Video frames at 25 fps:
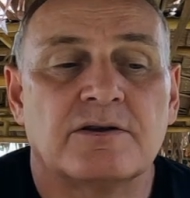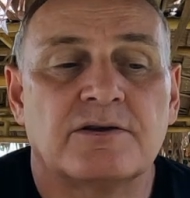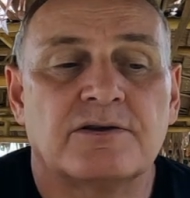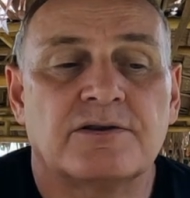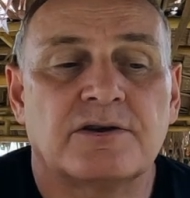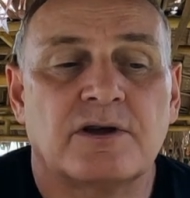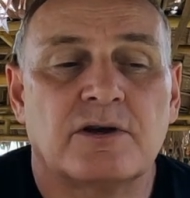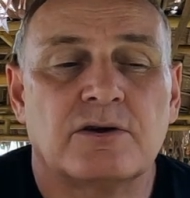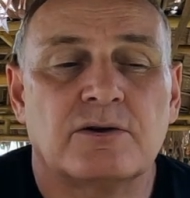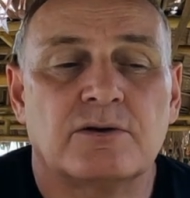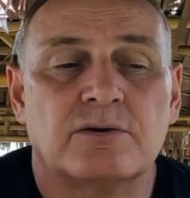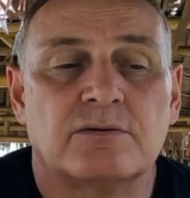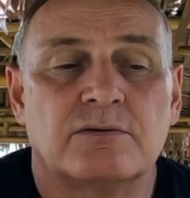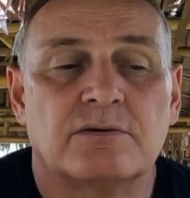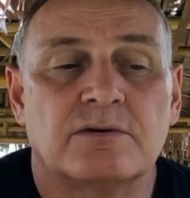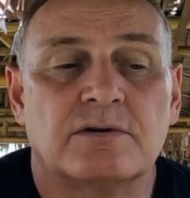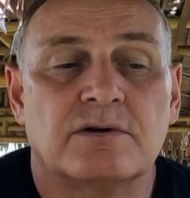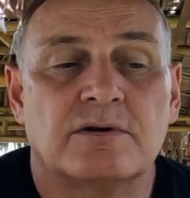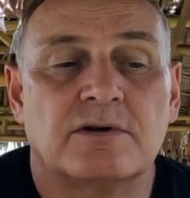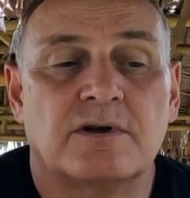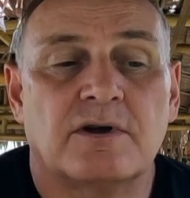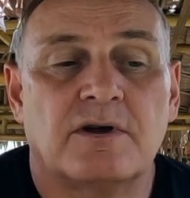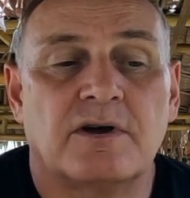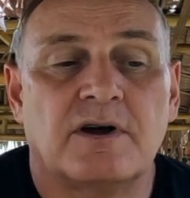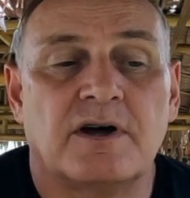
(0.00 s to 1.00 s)
So
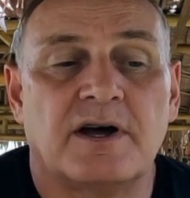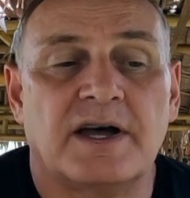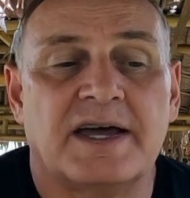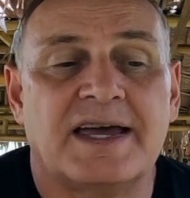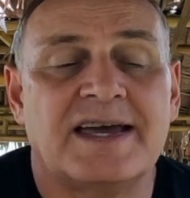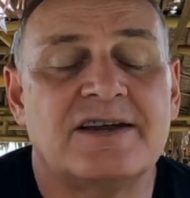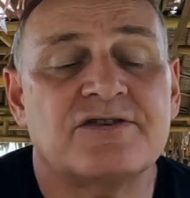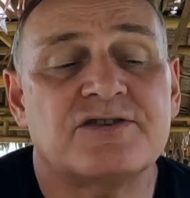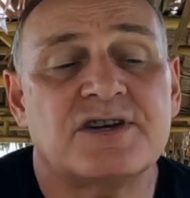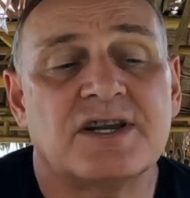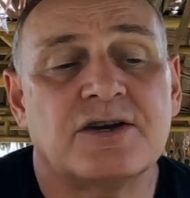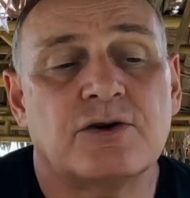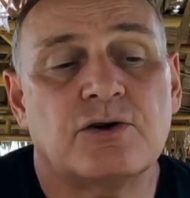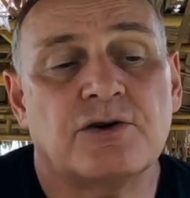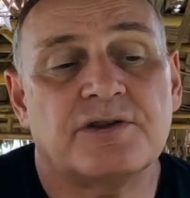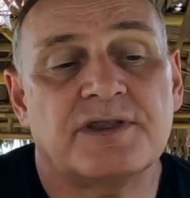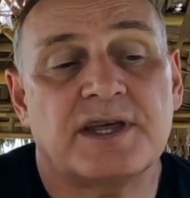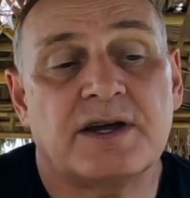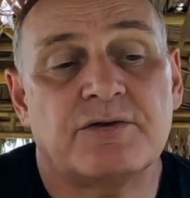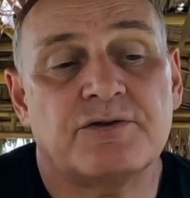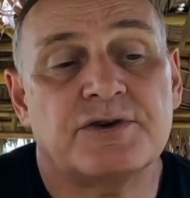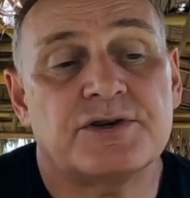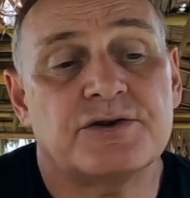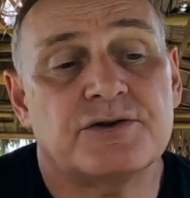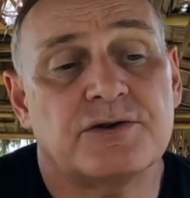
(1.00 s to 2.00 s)
I actually got
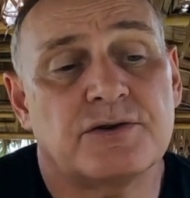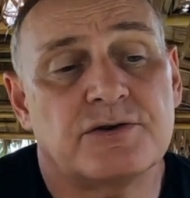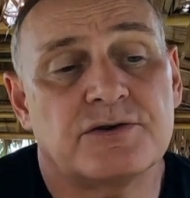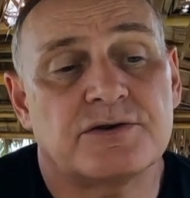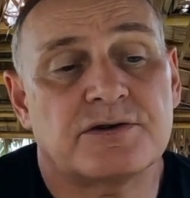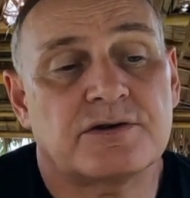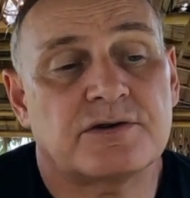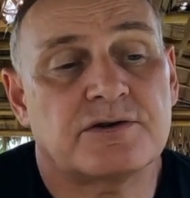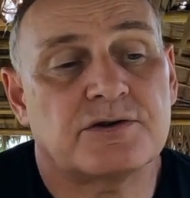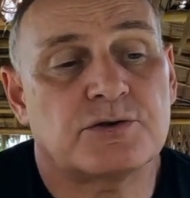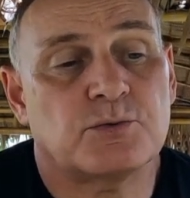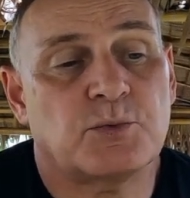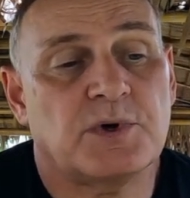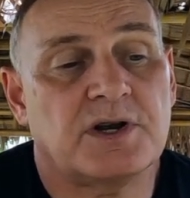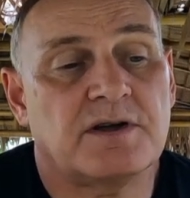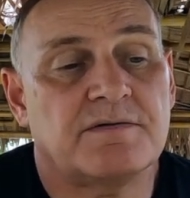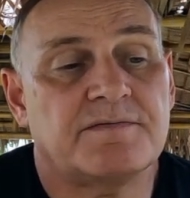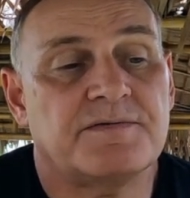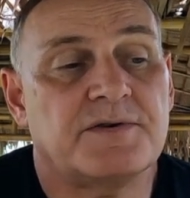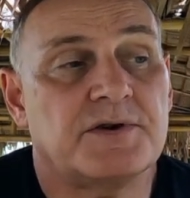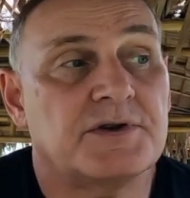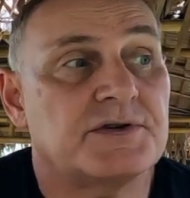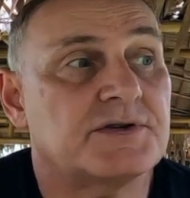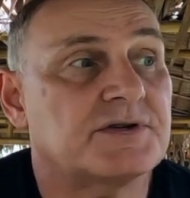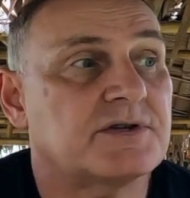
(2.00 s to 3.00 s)
that reduced, because when I
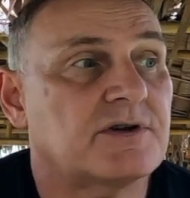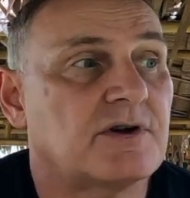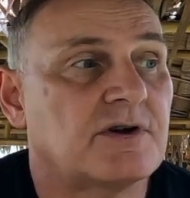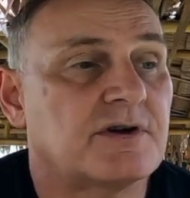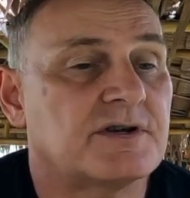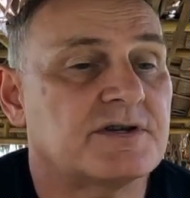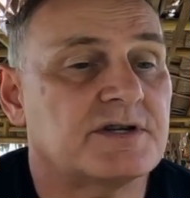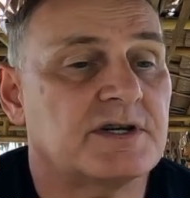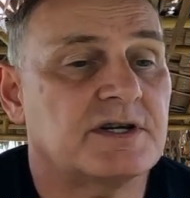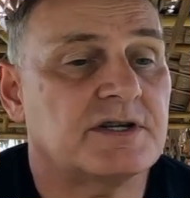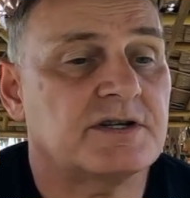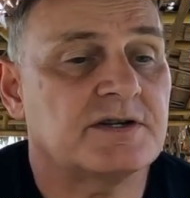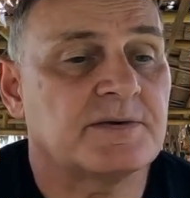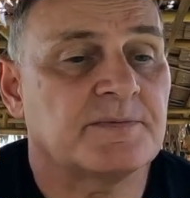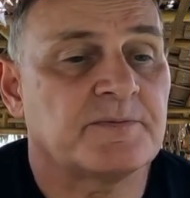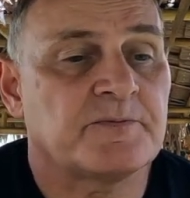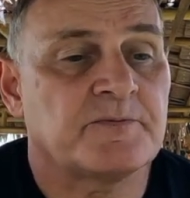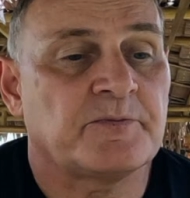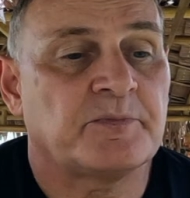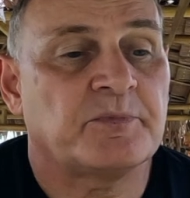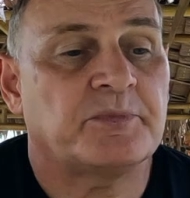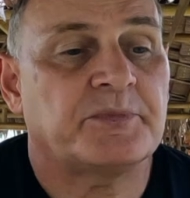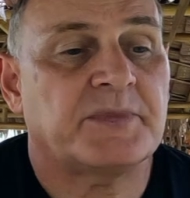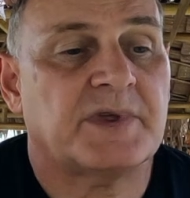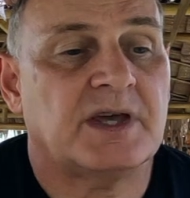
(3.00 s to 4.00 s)
first started,
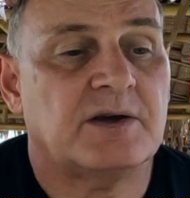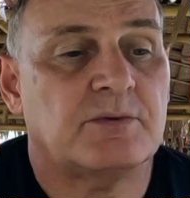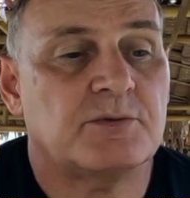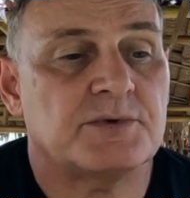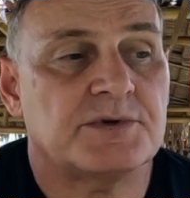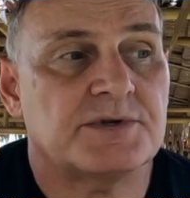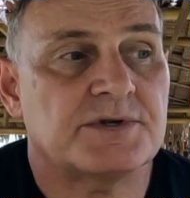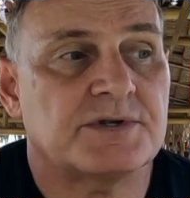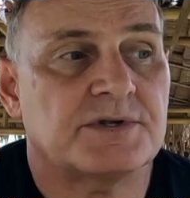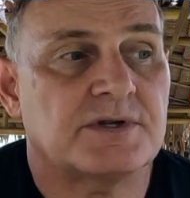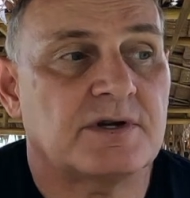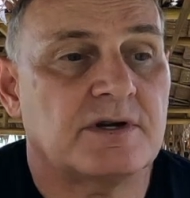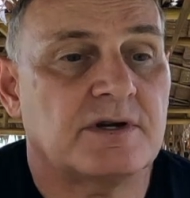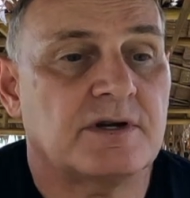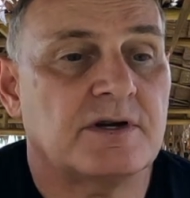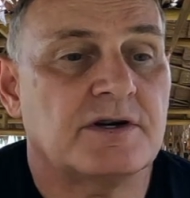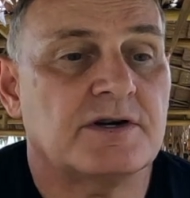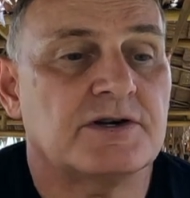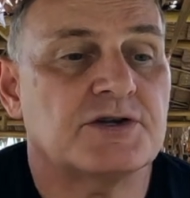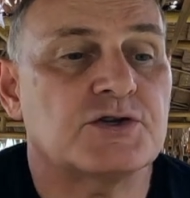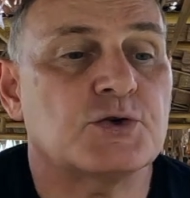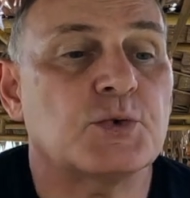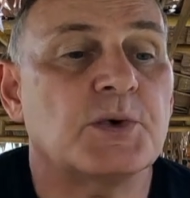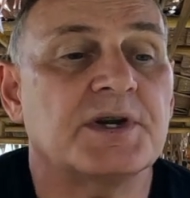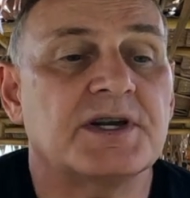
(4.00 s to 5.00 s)
it was
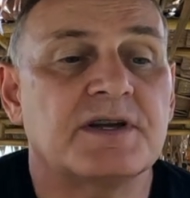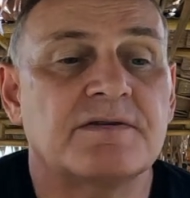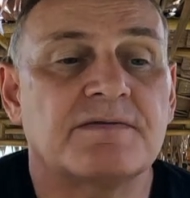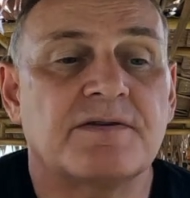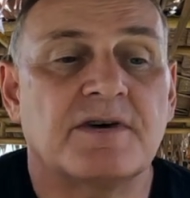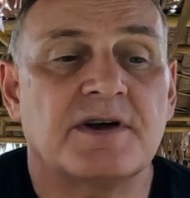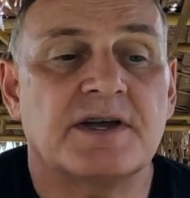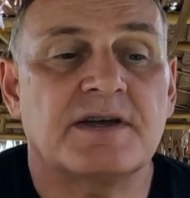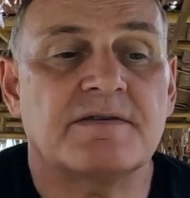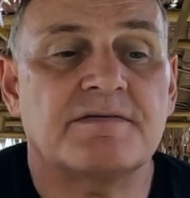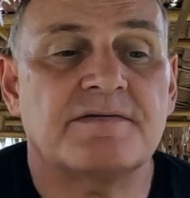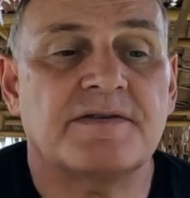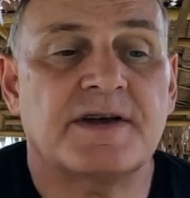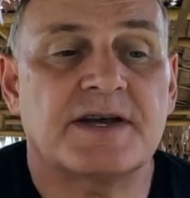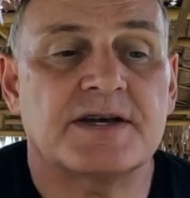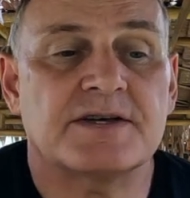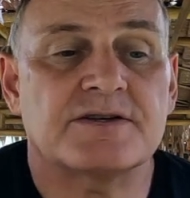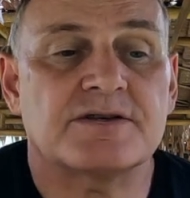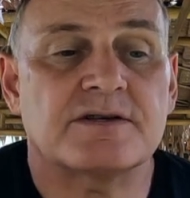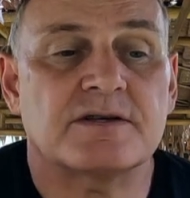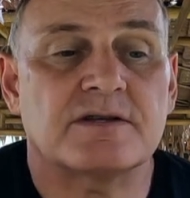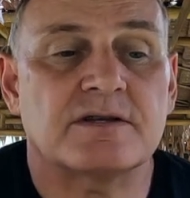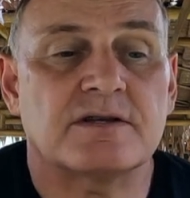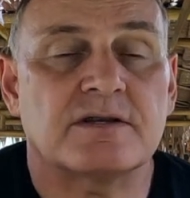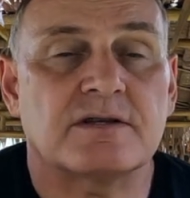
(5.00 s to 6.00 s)

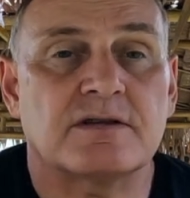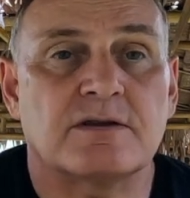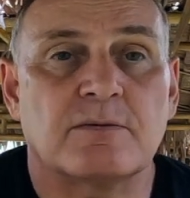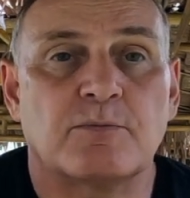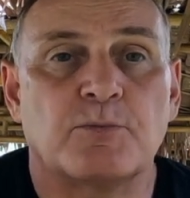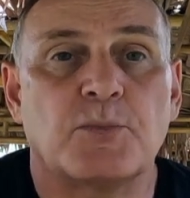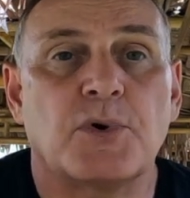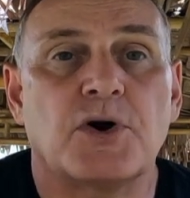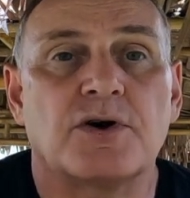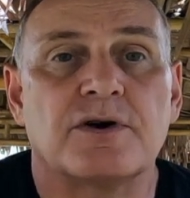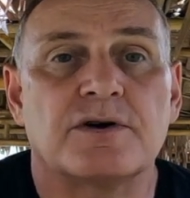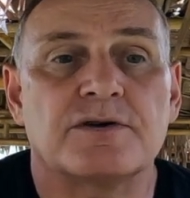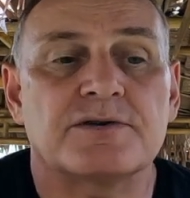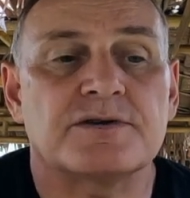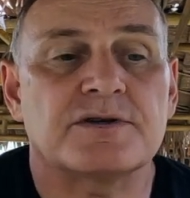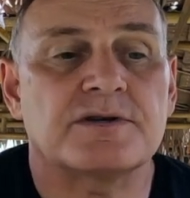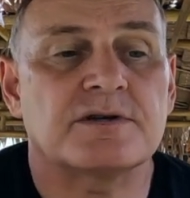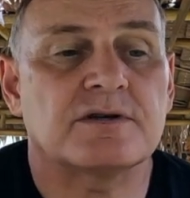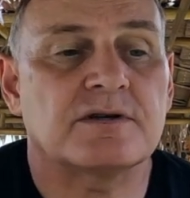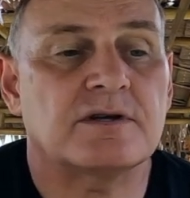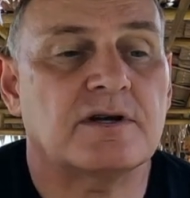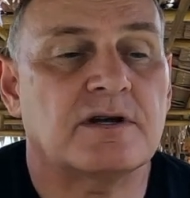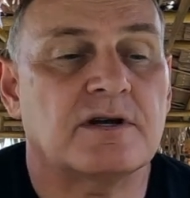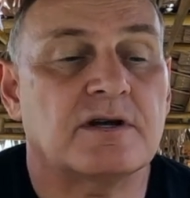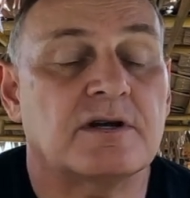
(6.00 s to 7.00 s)
25,000
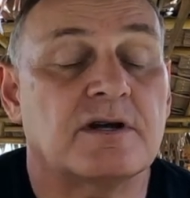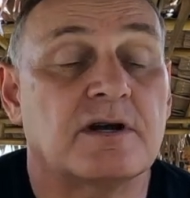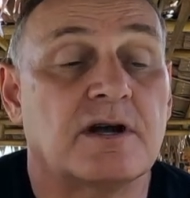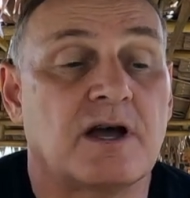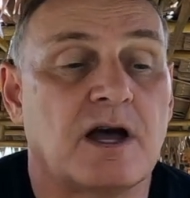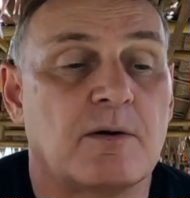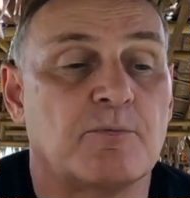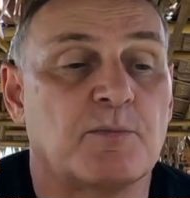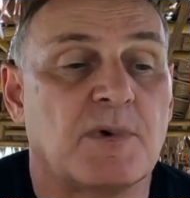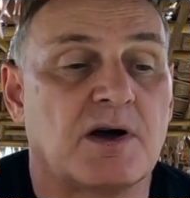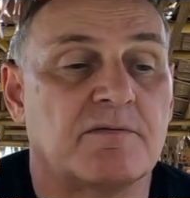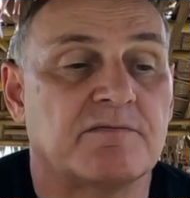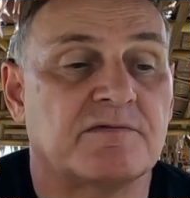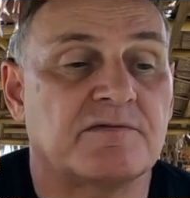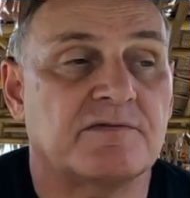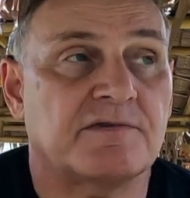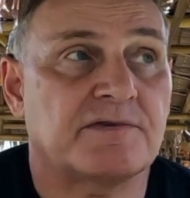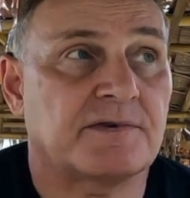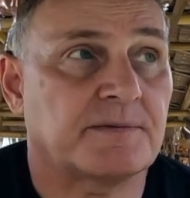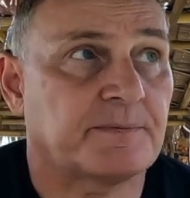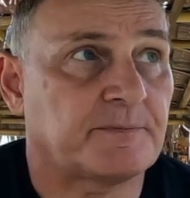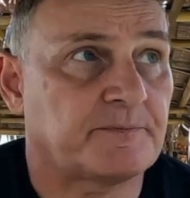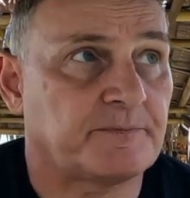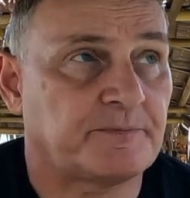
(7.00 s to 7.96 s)
baht a month.